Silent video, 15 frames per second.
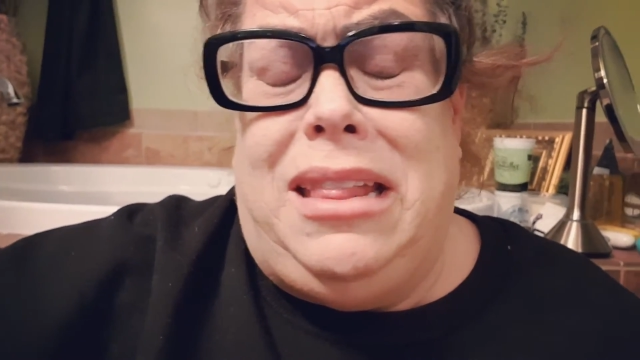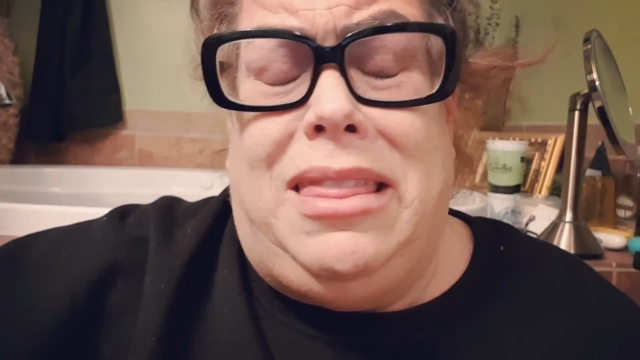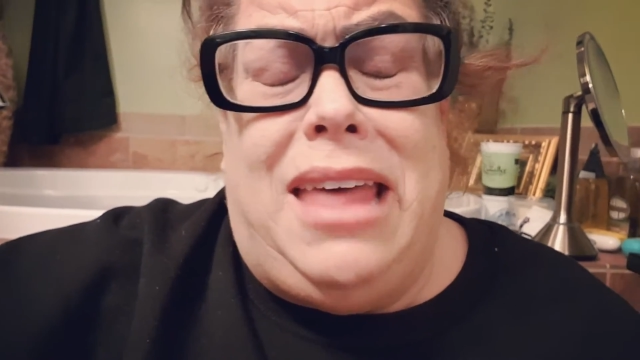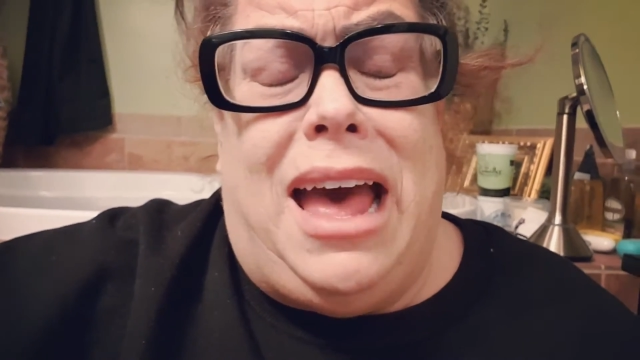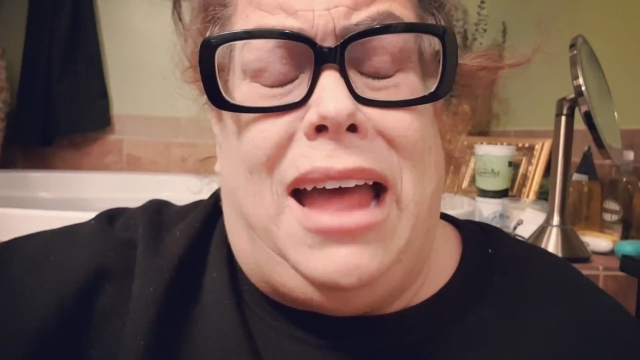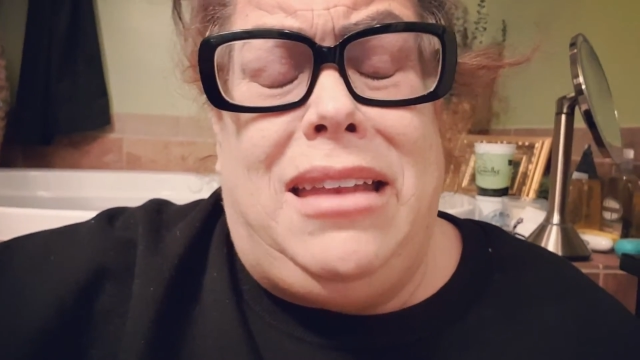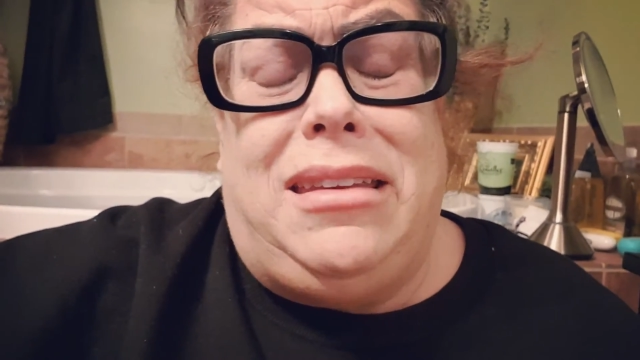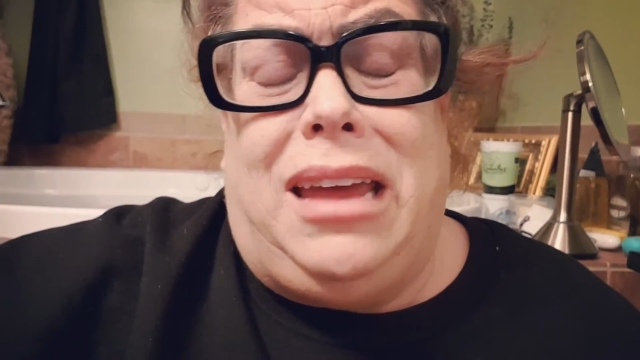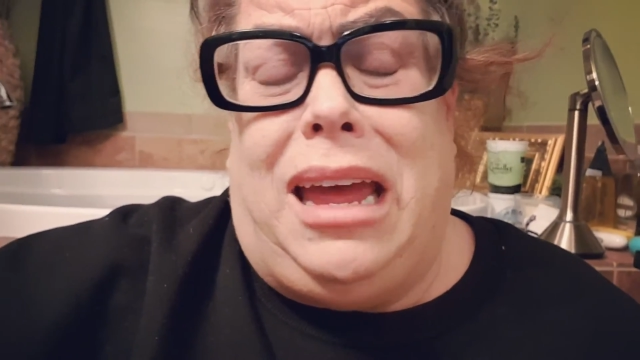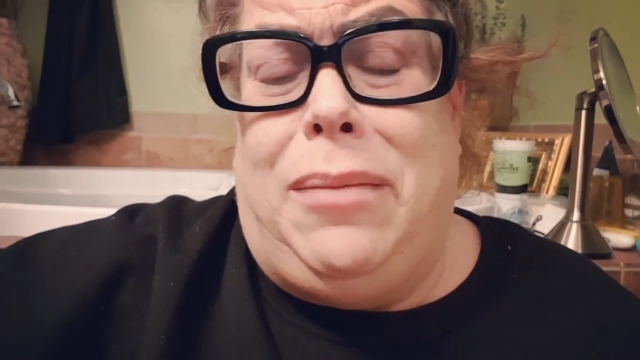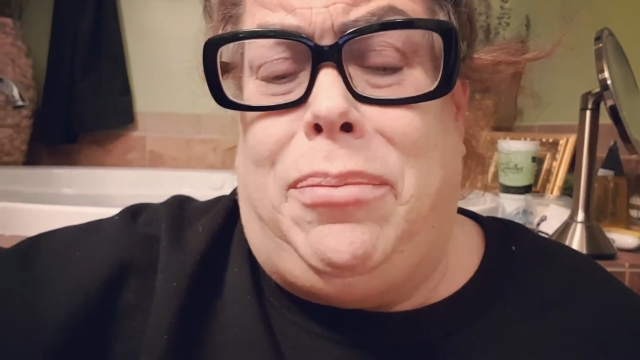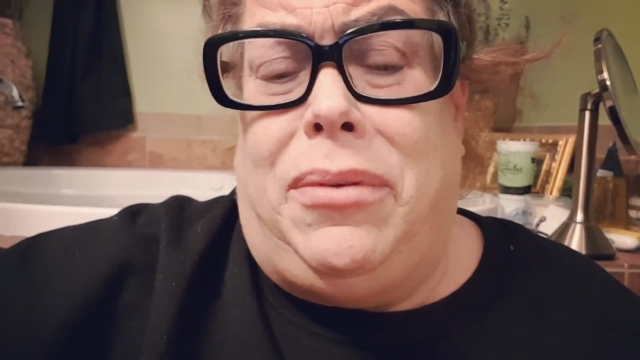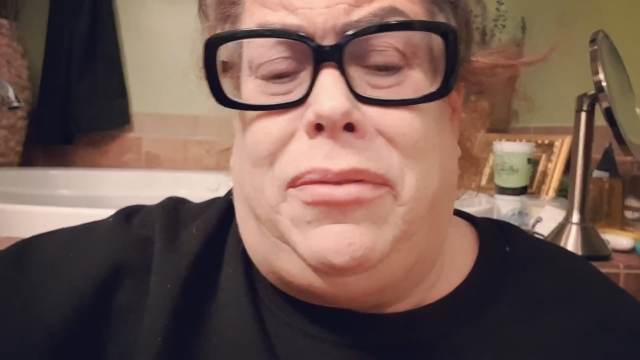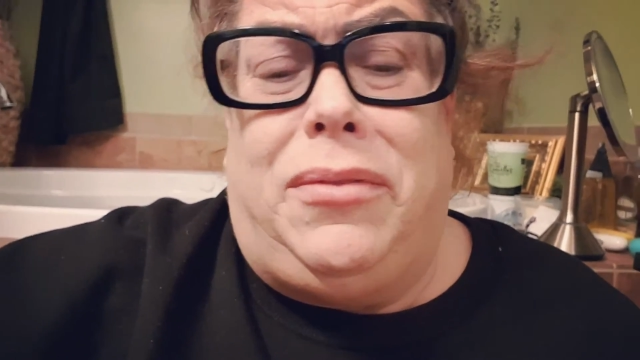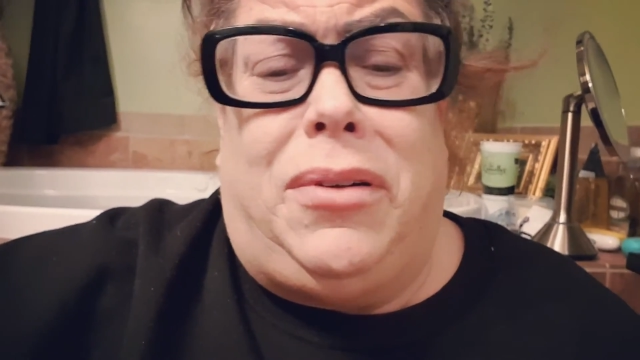that type
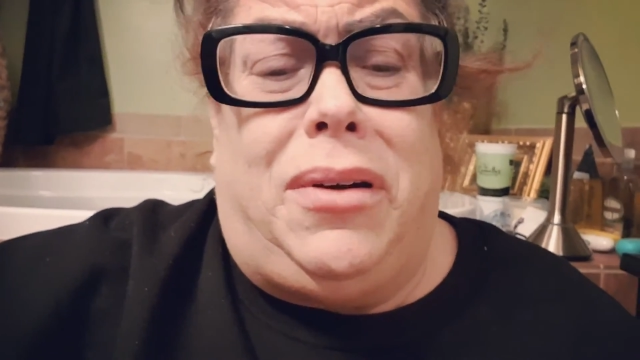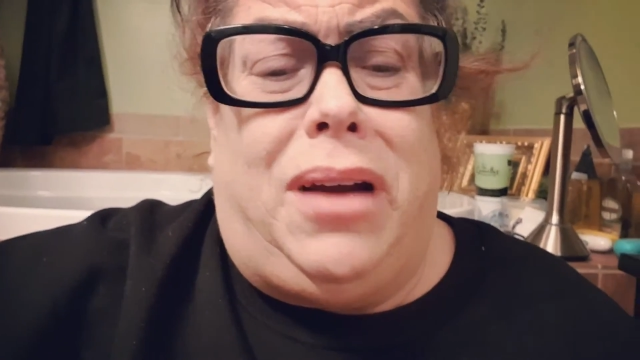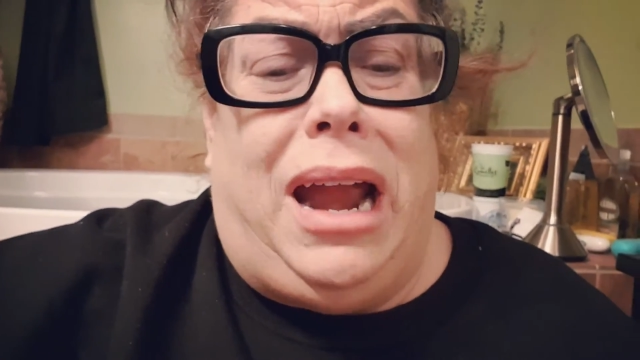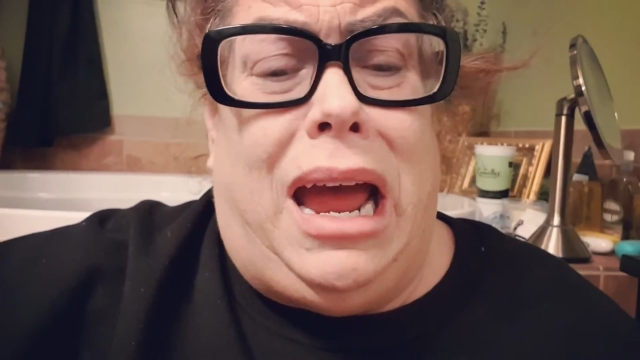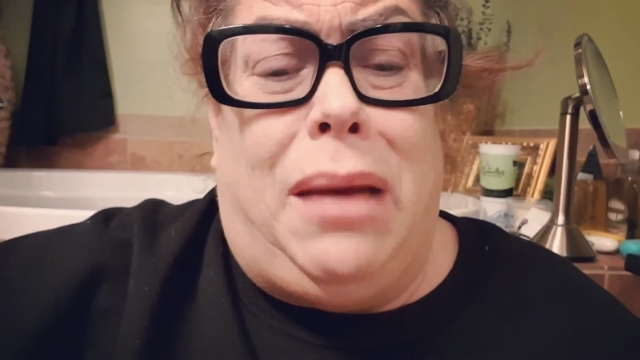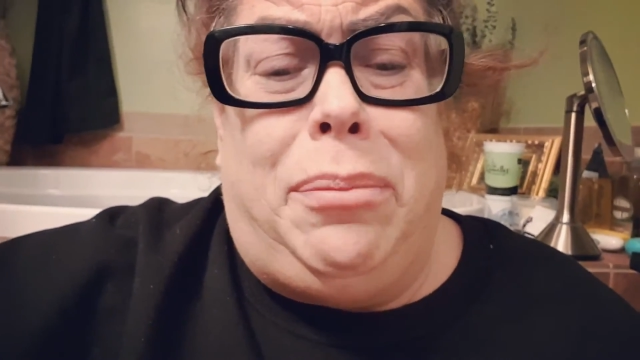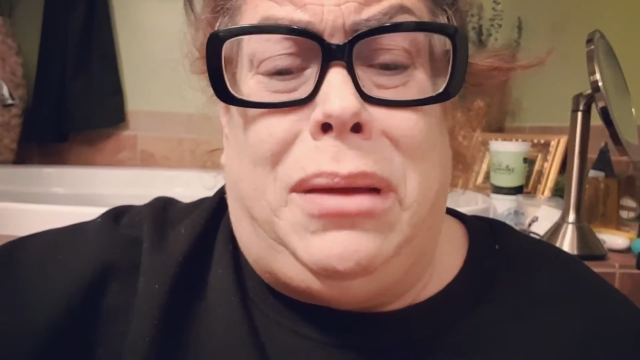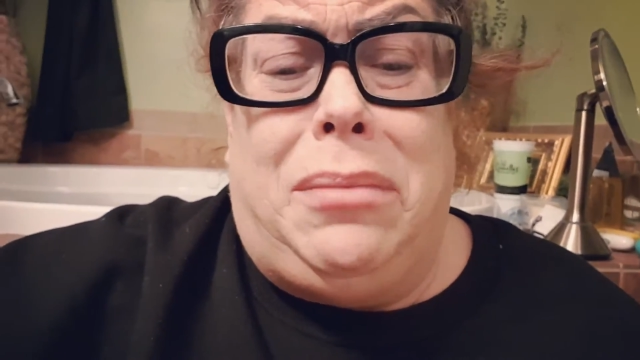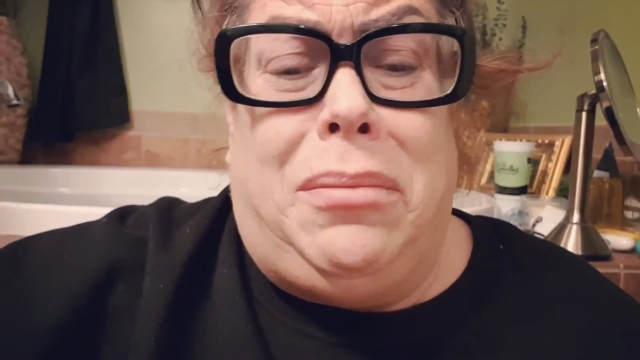of crap in